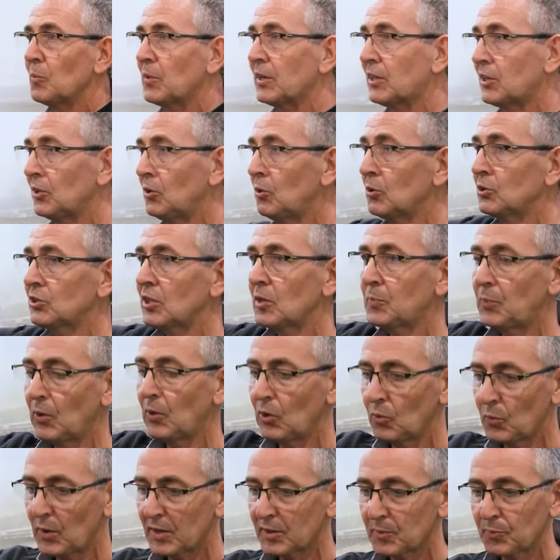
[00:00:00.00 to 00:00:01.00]
We can also
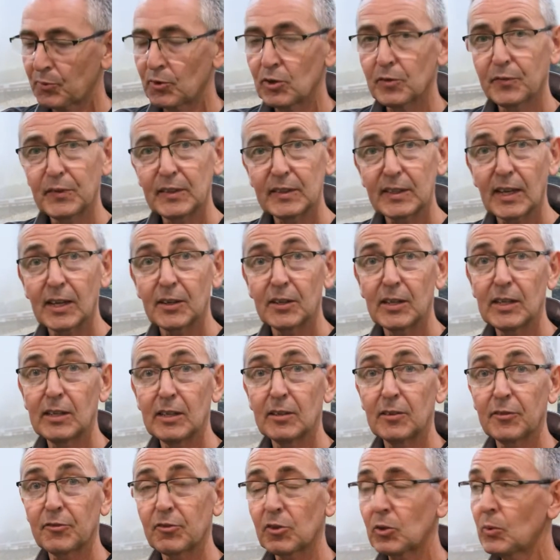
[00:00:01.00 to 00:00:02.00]
put weatherproofing down
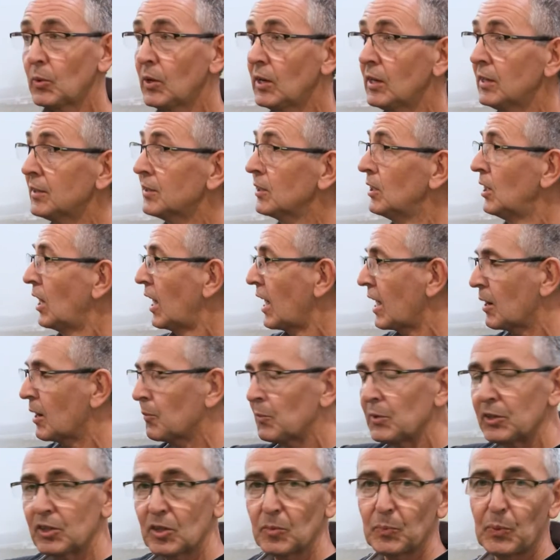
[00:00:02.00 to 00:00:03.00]
here if required,
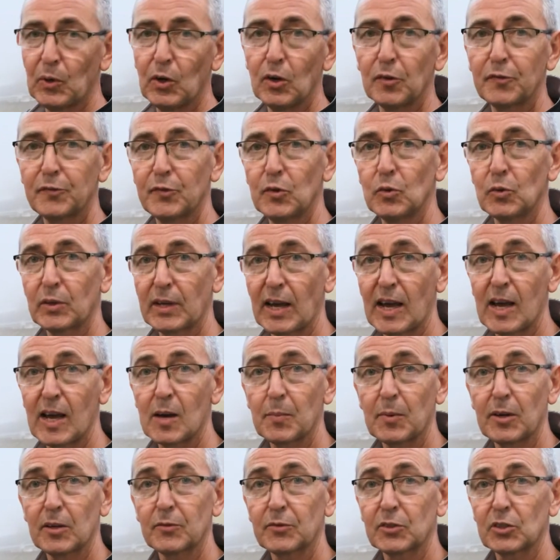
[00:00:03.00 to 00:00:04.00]
and we can put a full
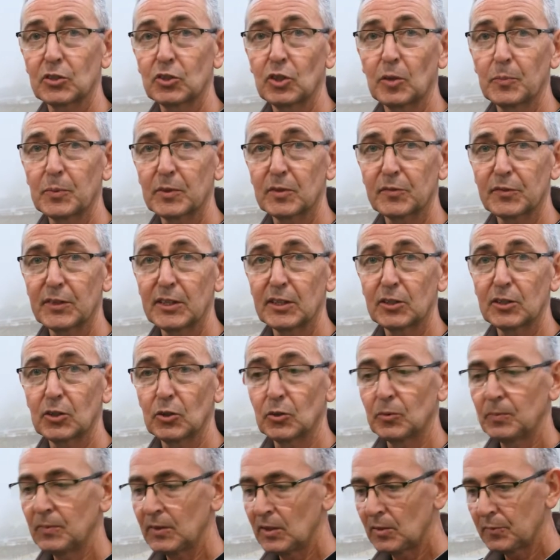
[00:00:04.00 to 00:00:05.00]
cab over the top of the
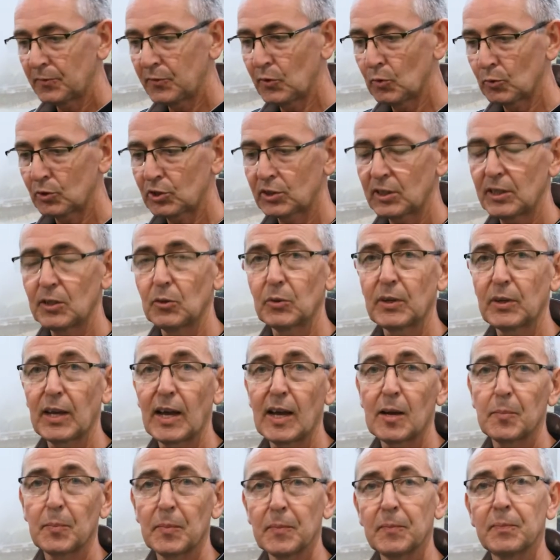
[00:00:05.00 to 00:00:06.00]
vehicle, full steel
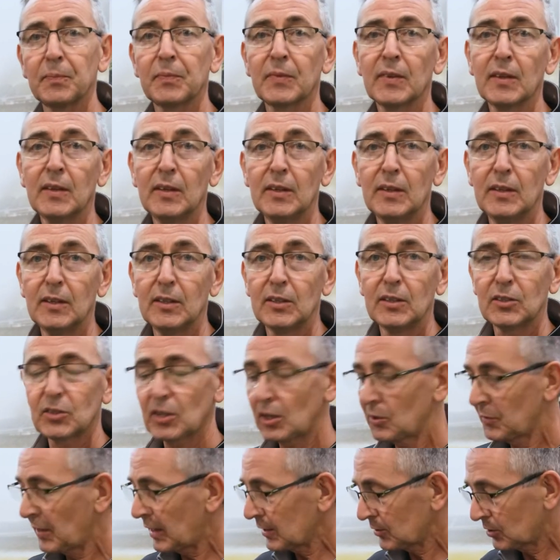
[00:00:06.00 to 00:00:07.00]
cab.
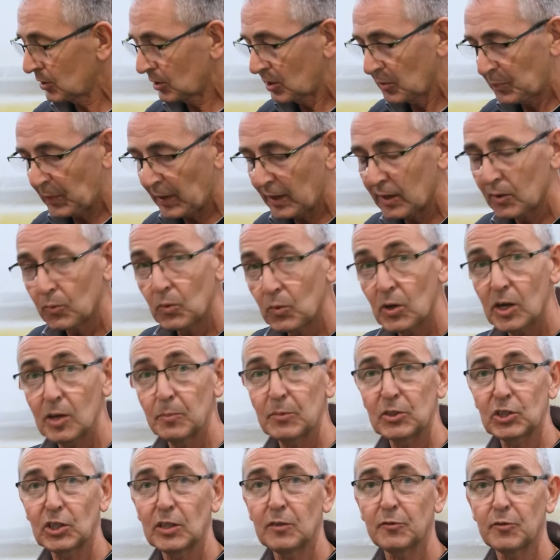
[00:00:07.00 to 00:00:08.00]
So that's the Capella
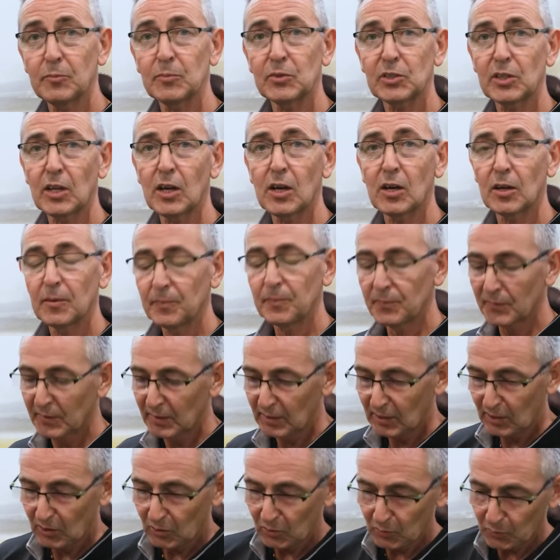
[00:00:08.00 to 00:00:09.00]
work machine from Star
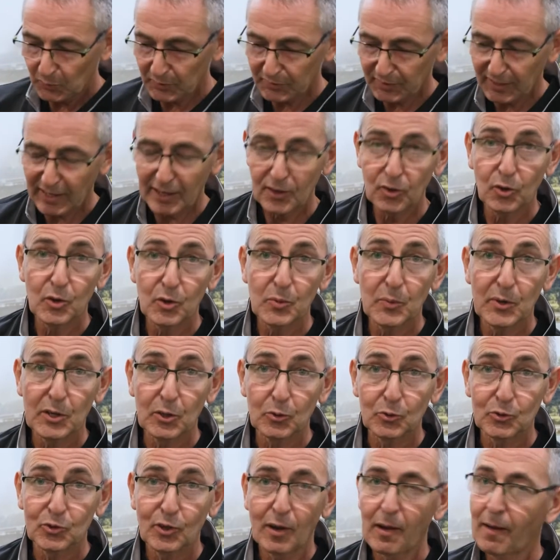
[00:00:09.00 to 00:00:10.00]
with the alloy
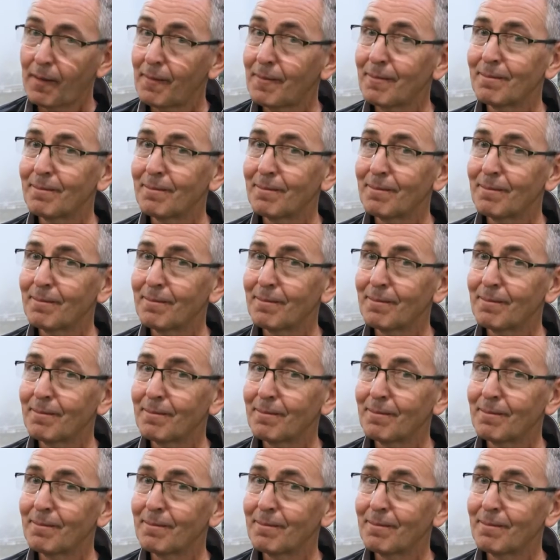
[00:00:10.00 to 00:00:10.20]
wheels.